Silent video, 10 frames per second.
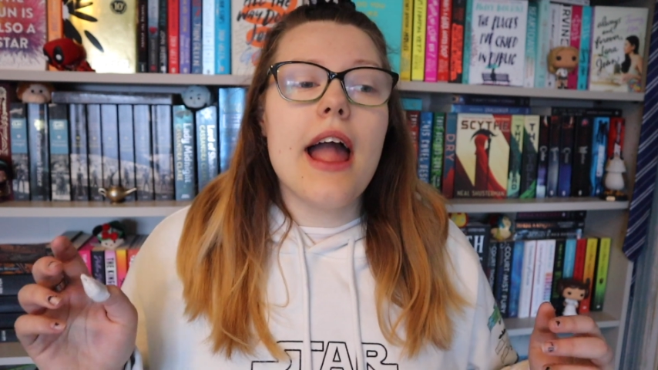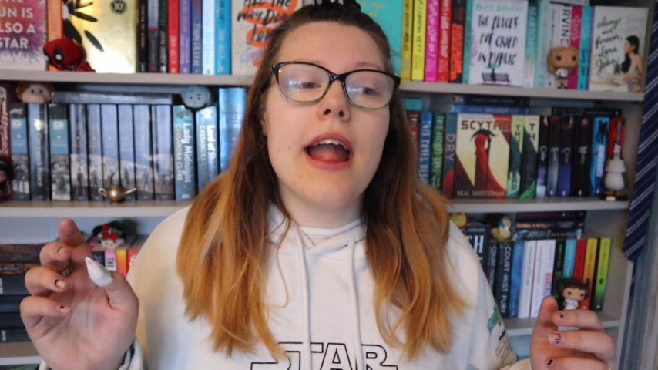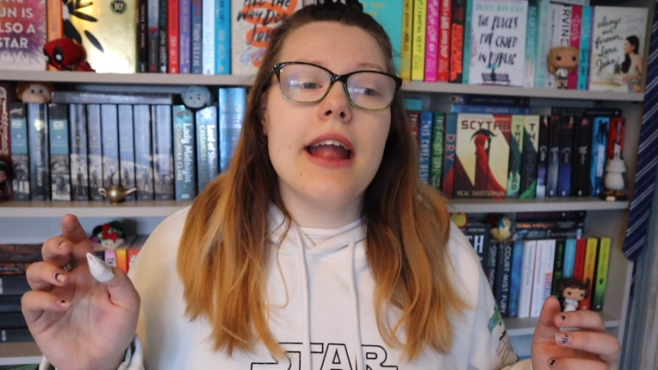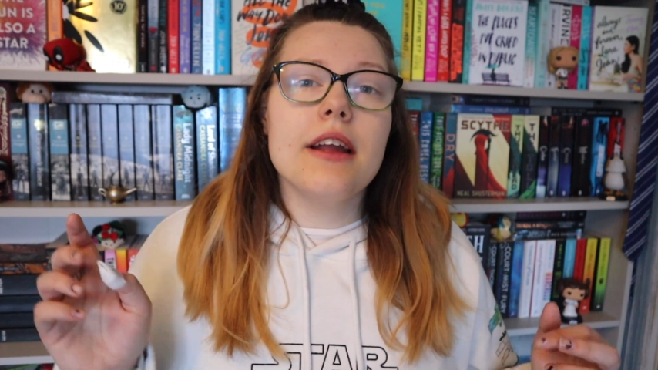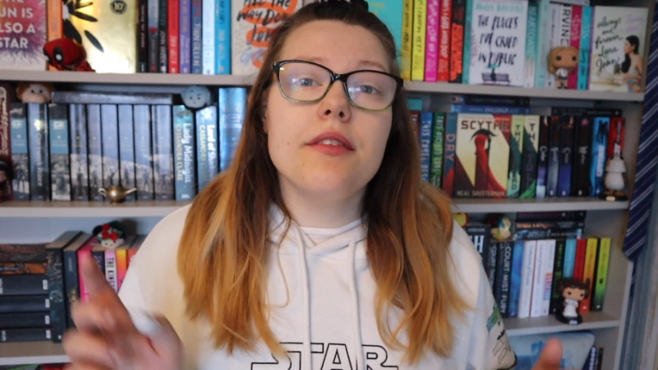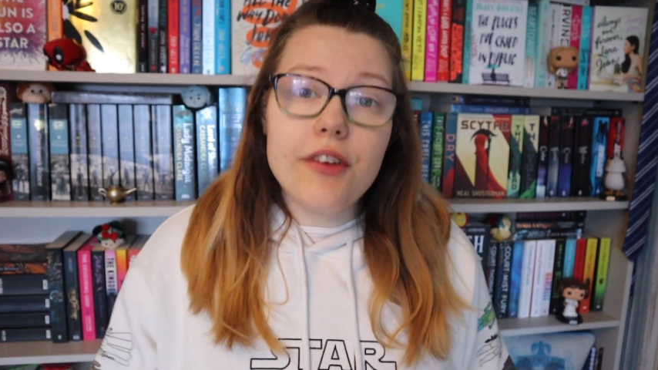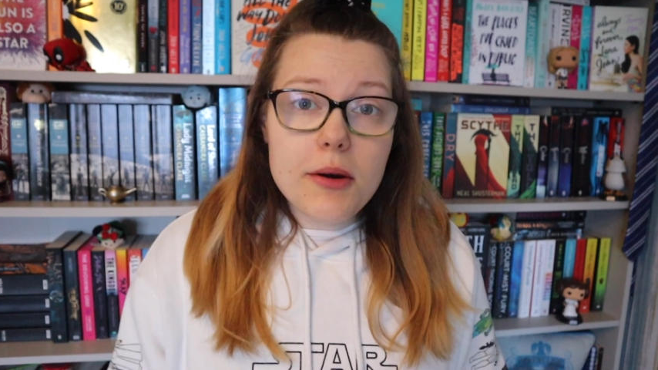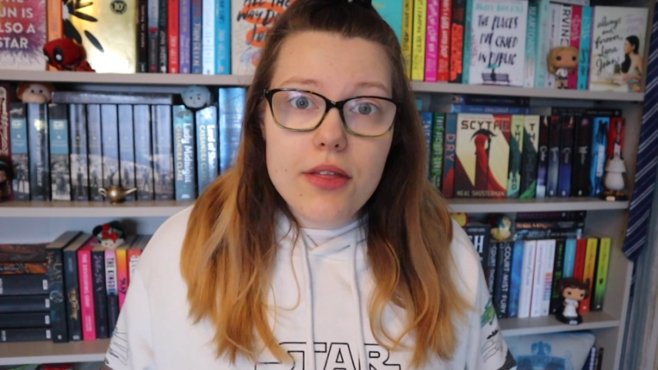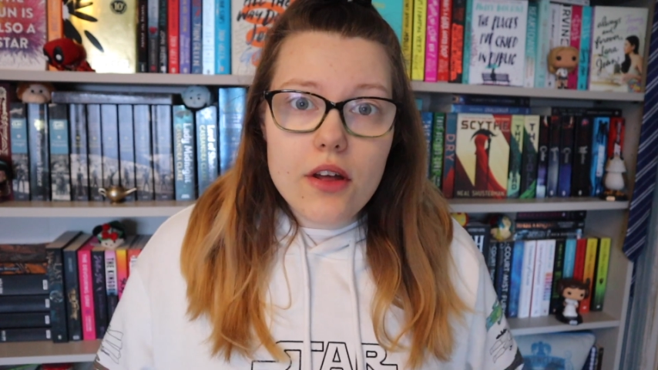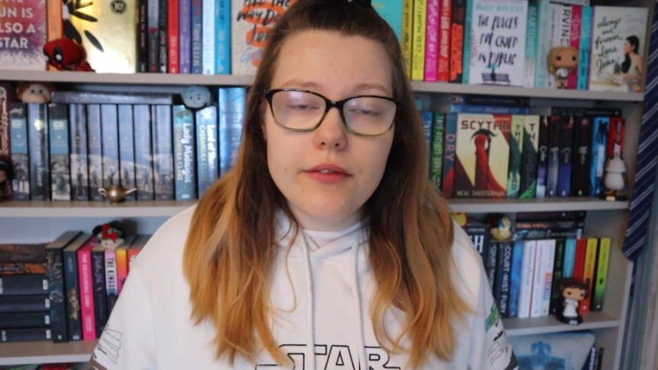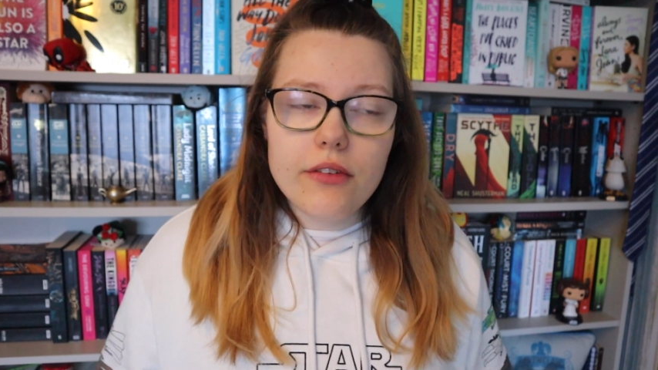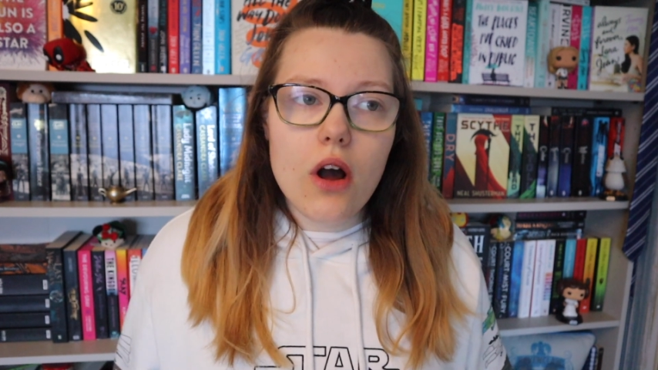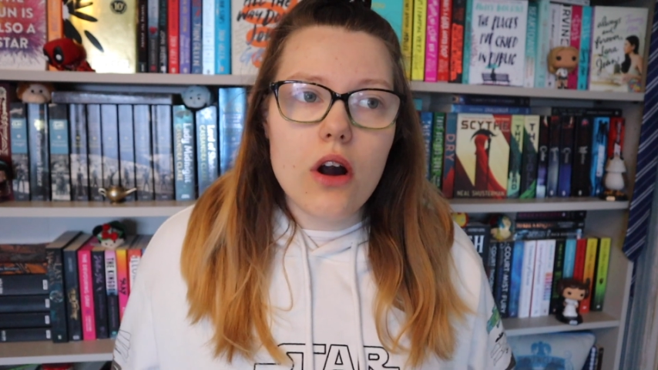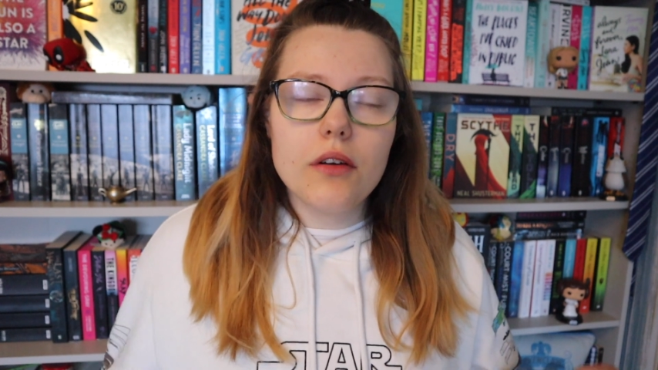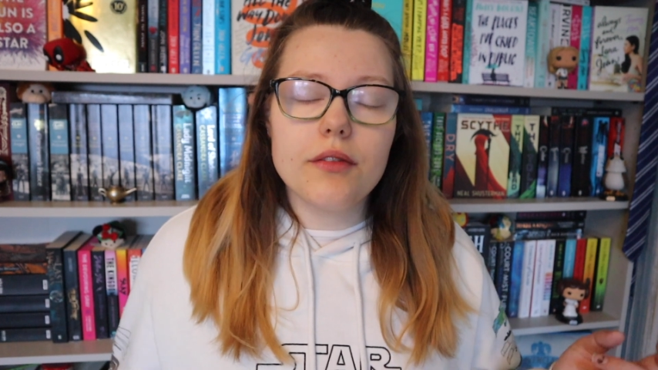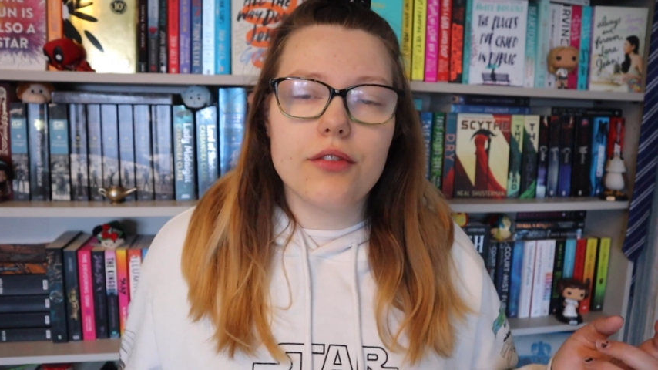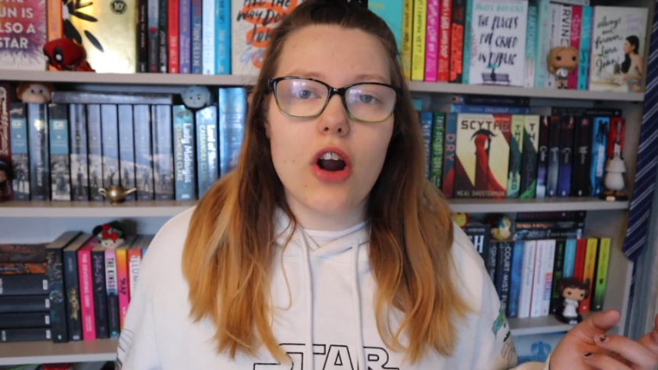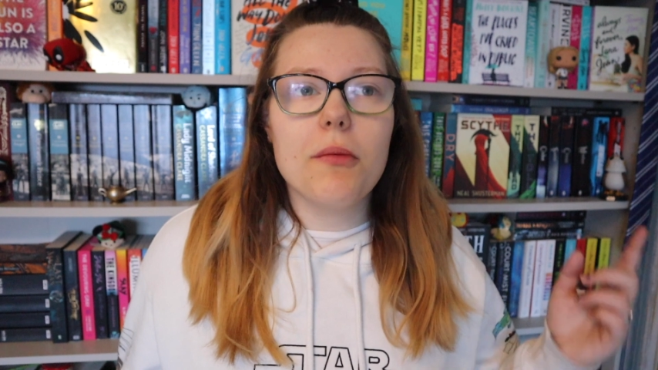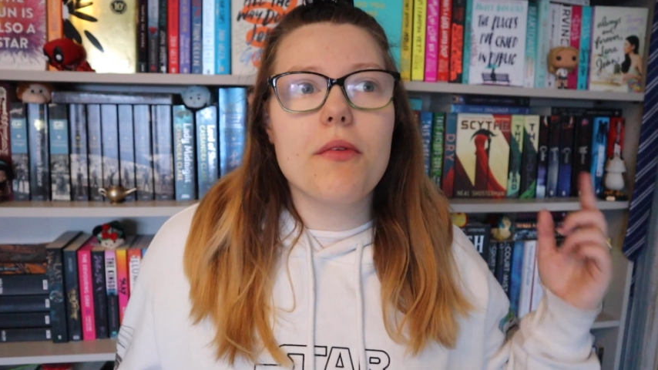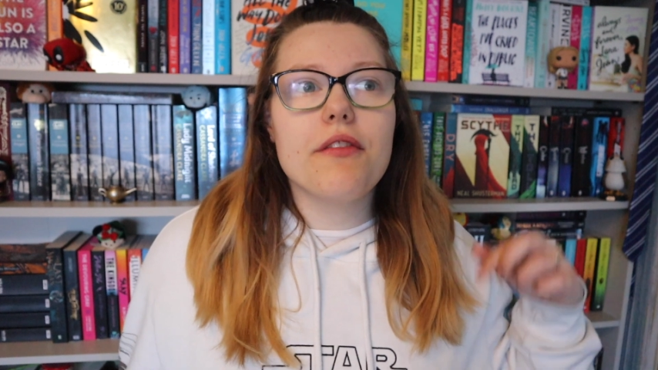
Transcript: a filmathon vlog from